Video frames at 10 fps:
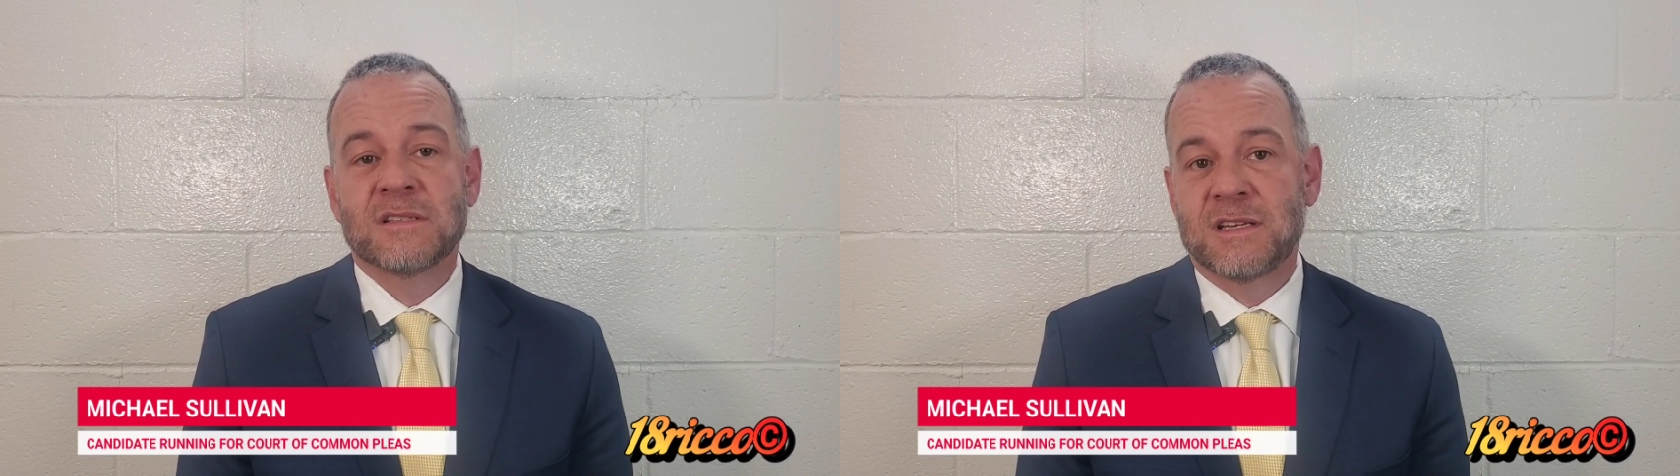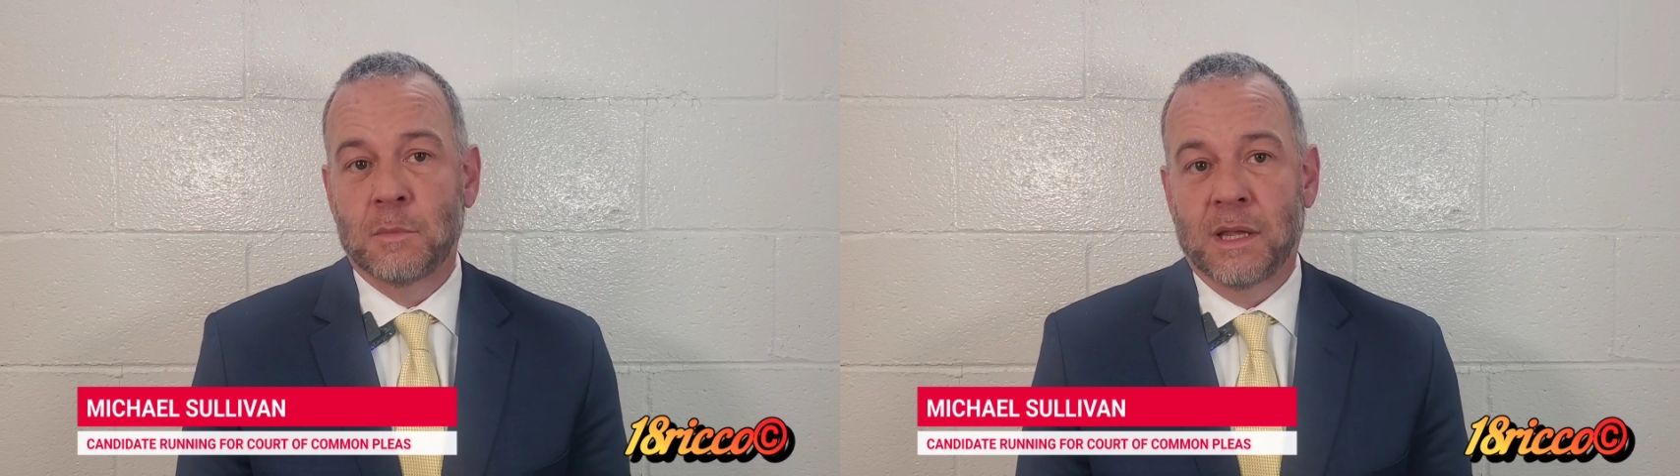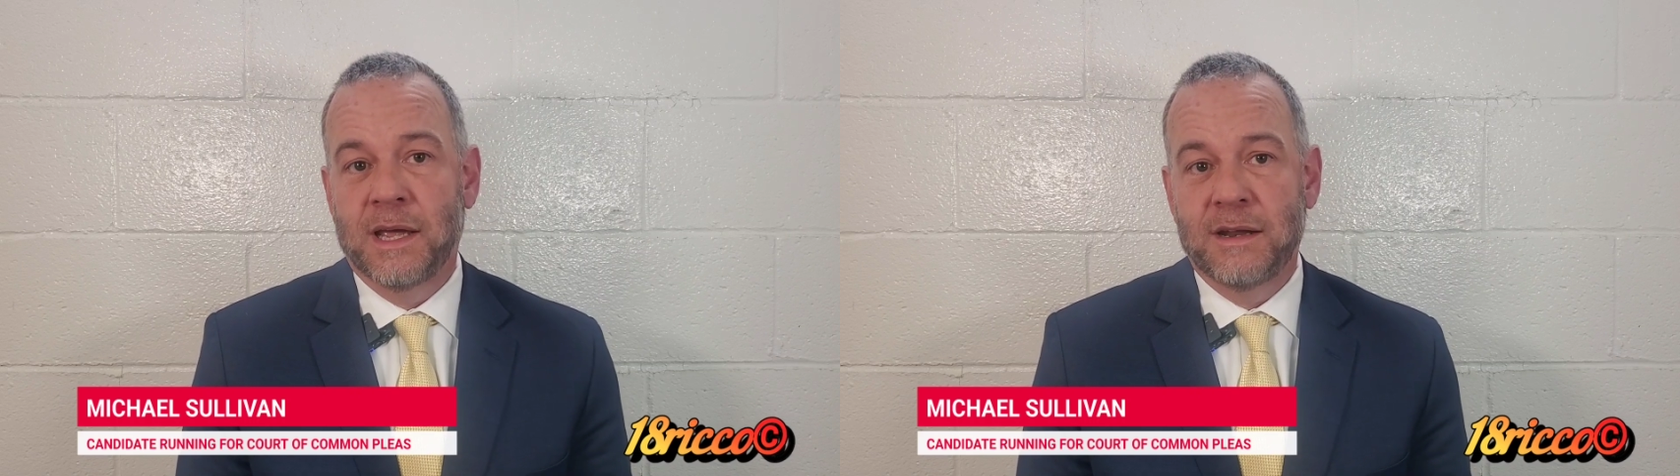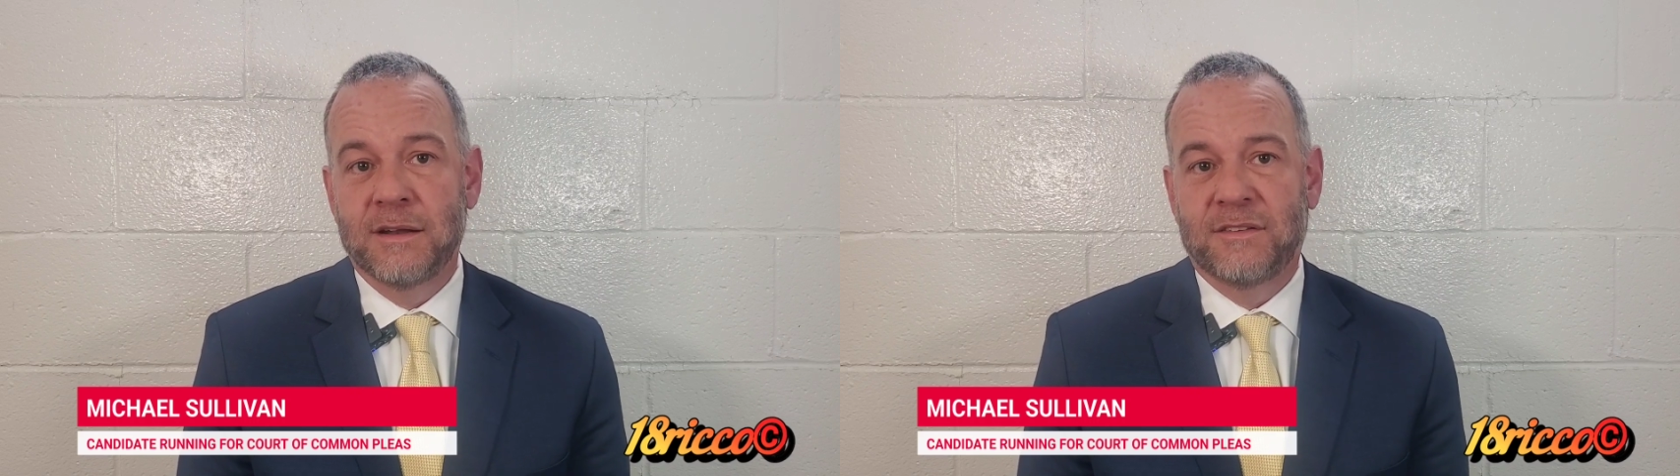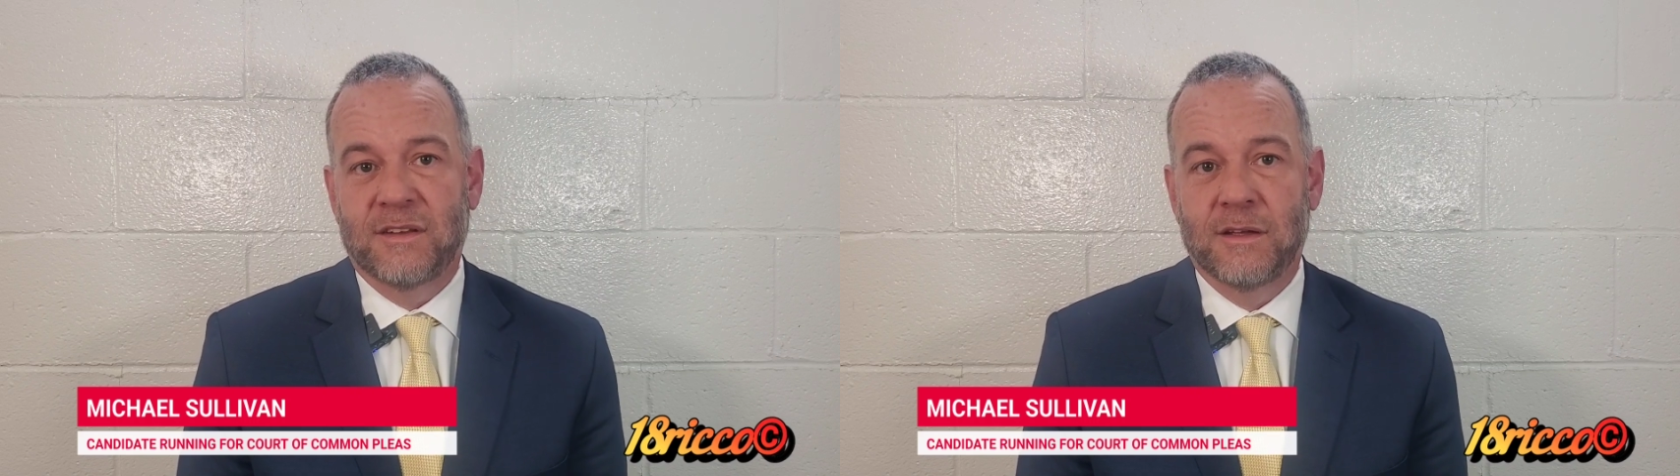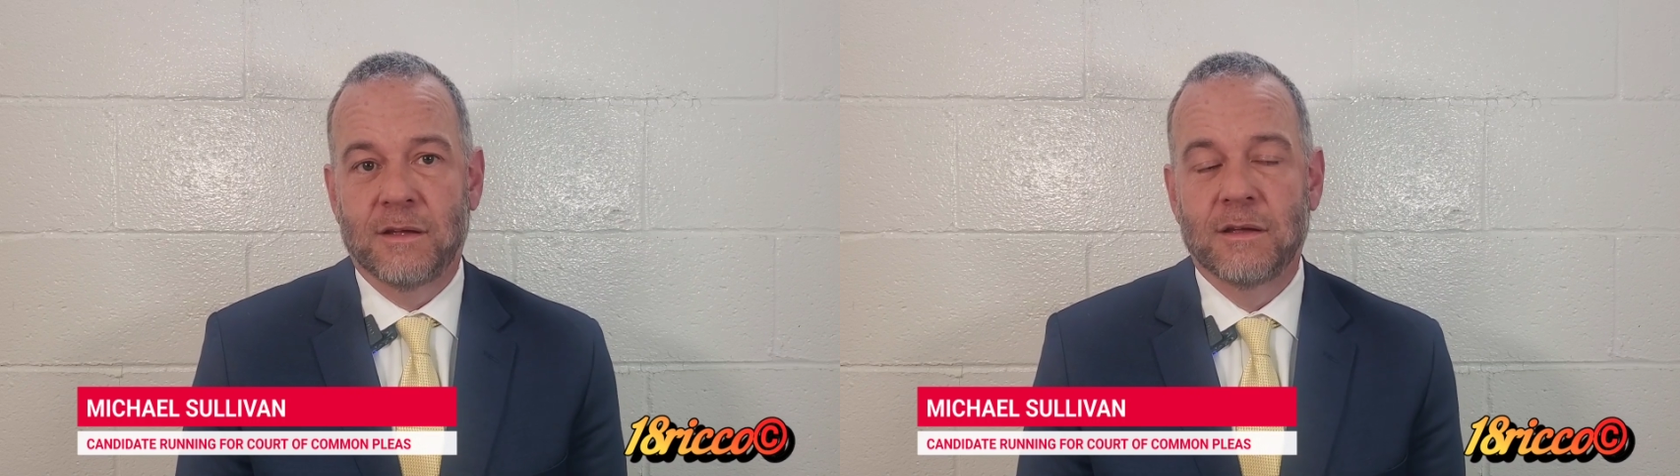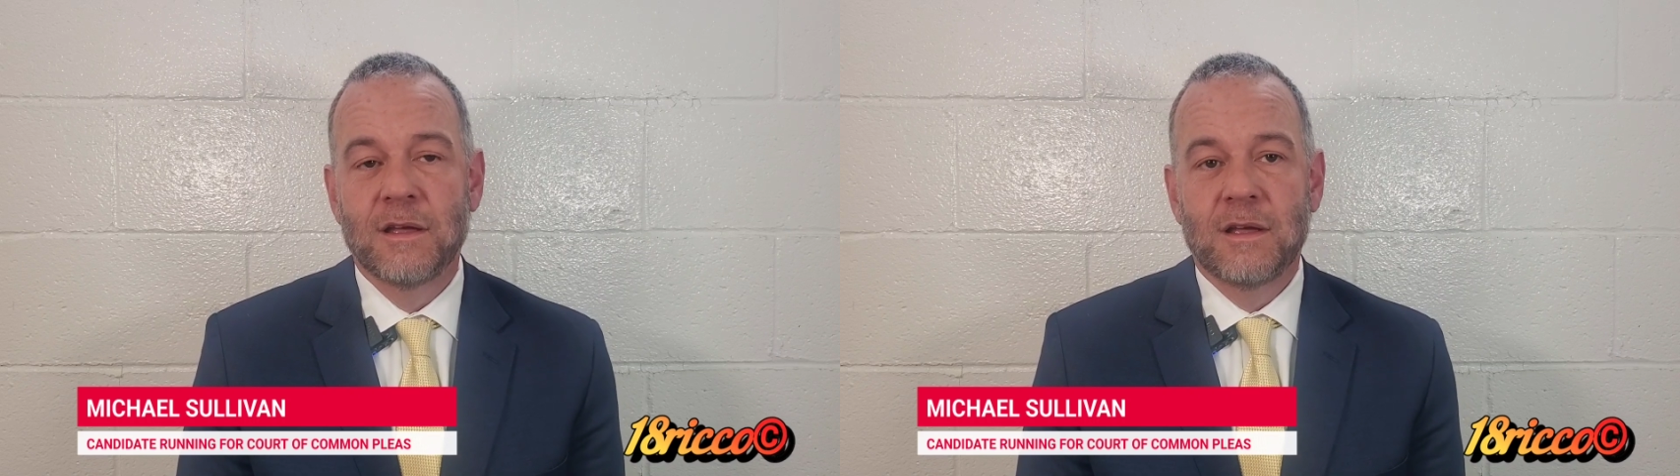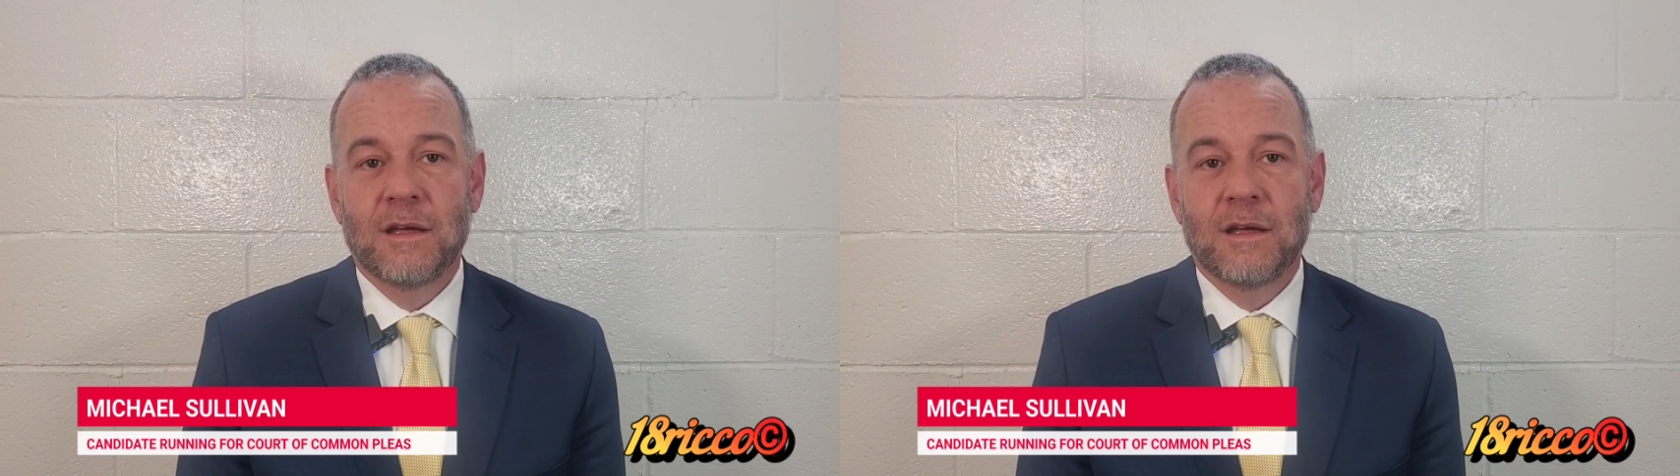assimilate into